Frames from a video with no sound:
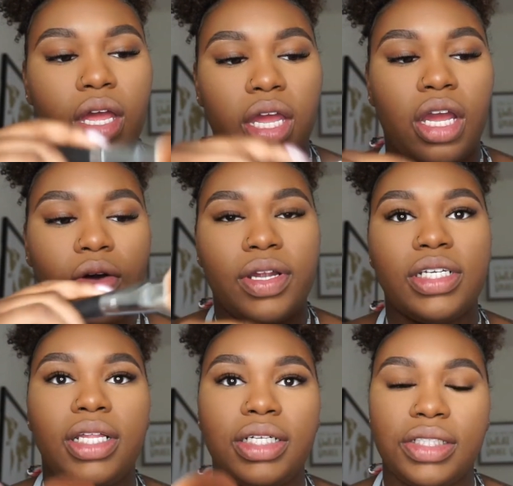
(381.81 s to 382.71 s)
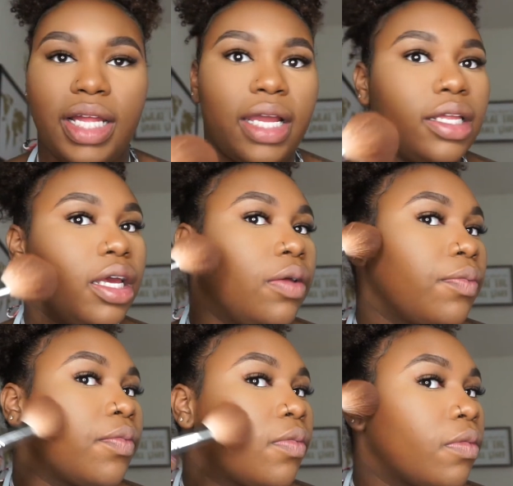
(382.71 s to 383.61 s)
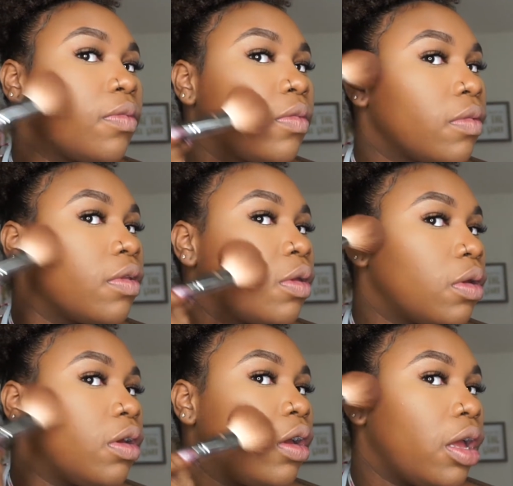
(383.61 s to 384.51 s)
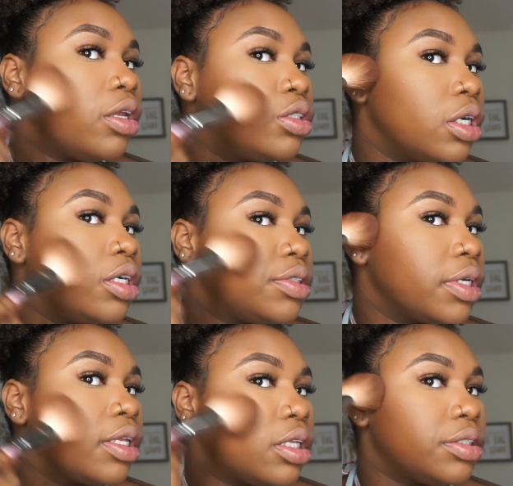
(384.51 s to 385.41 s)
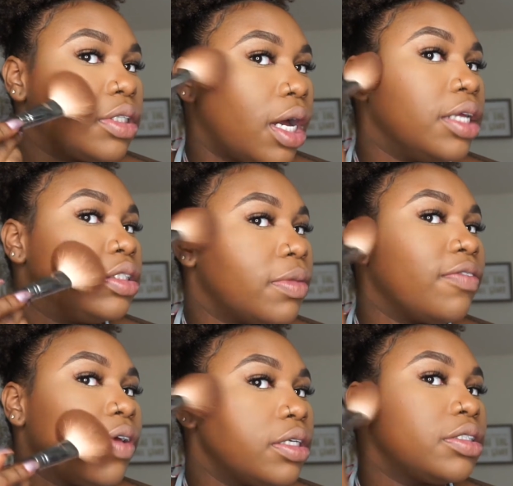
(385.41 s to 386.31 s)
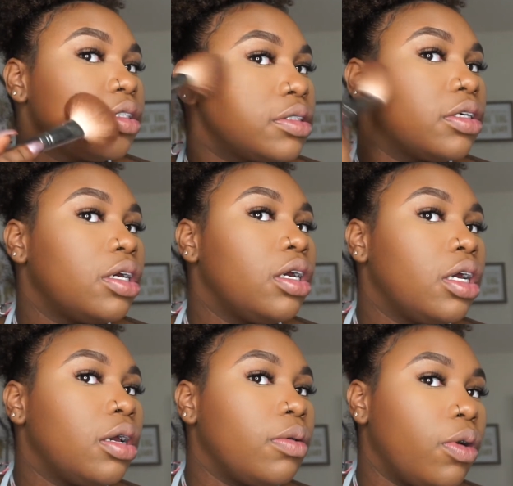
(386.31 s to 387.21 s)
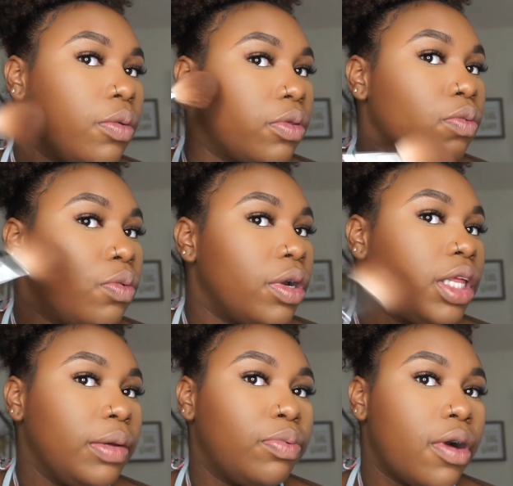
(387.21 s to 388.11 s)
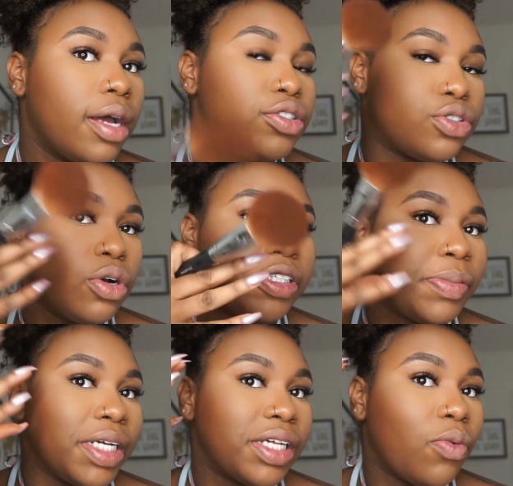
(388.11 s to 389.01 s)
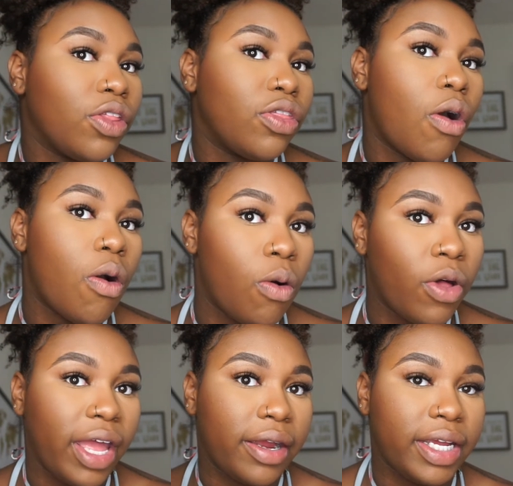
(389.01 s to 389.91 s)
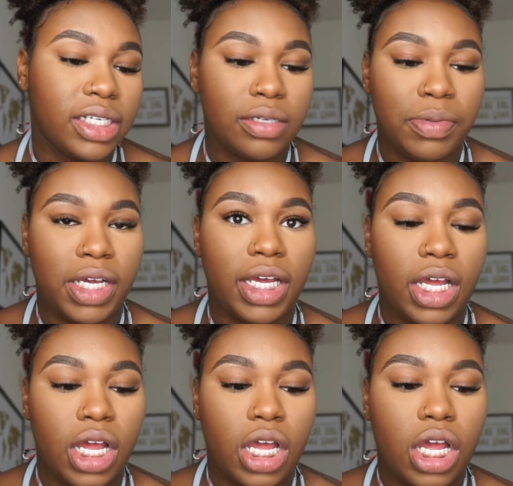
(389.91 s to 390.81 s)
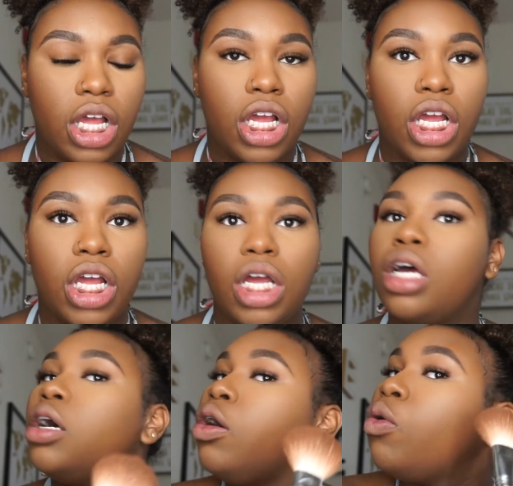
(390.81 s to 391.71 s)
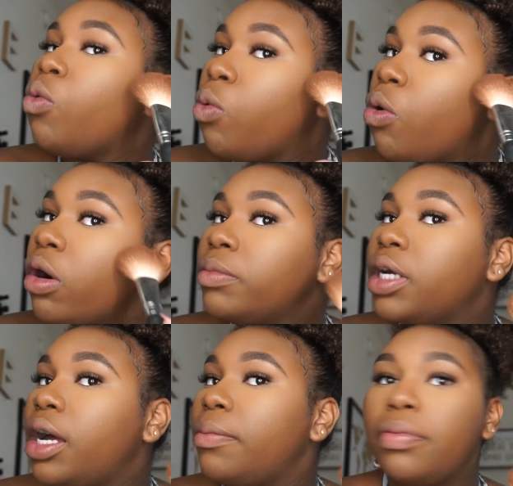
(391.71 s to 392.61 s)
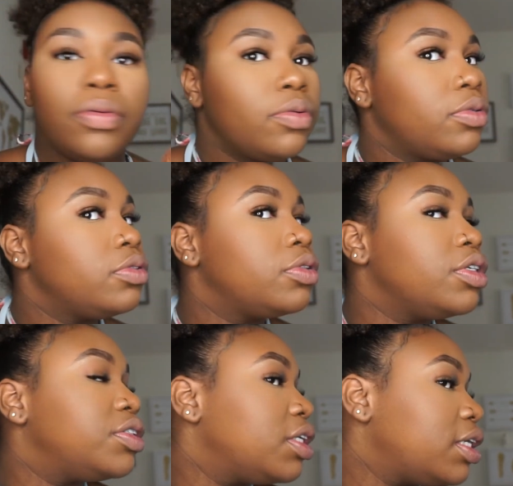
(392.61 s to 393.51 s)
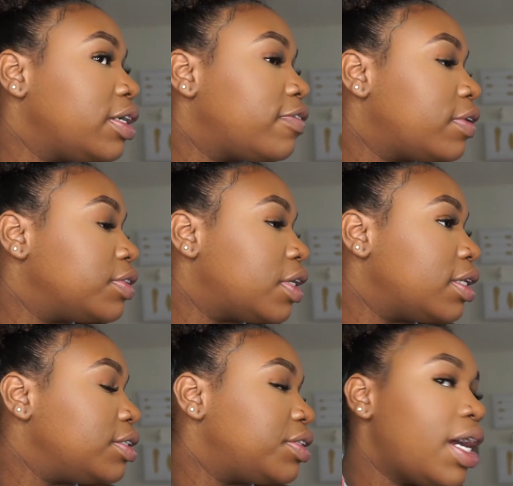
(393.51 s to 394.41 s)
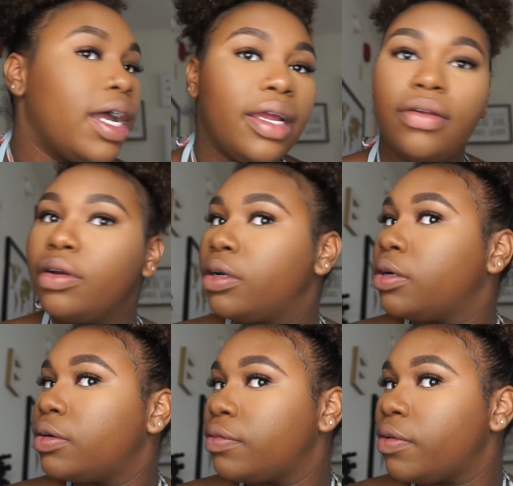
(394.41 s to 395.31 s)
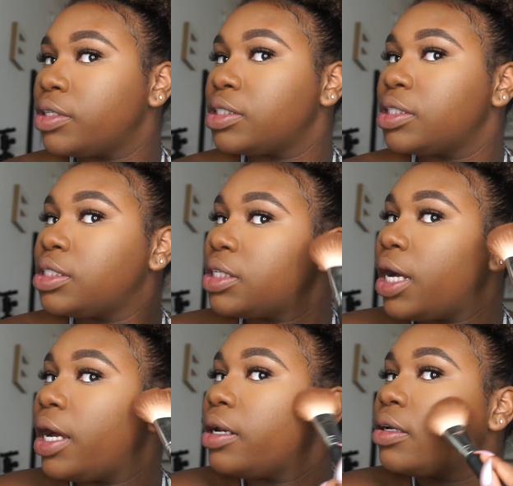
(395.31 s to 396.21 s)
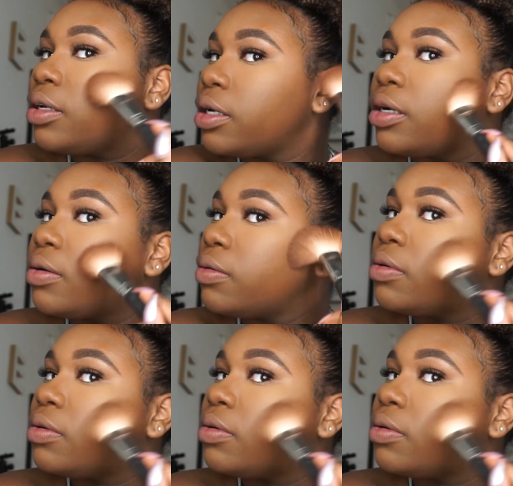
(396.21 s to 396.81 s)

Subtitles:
and go into this lightly and just get the sides of my faces. I'm going with really broad strokes because I want the whole area to be warmed up. So you see the difference on this side versus this side? No.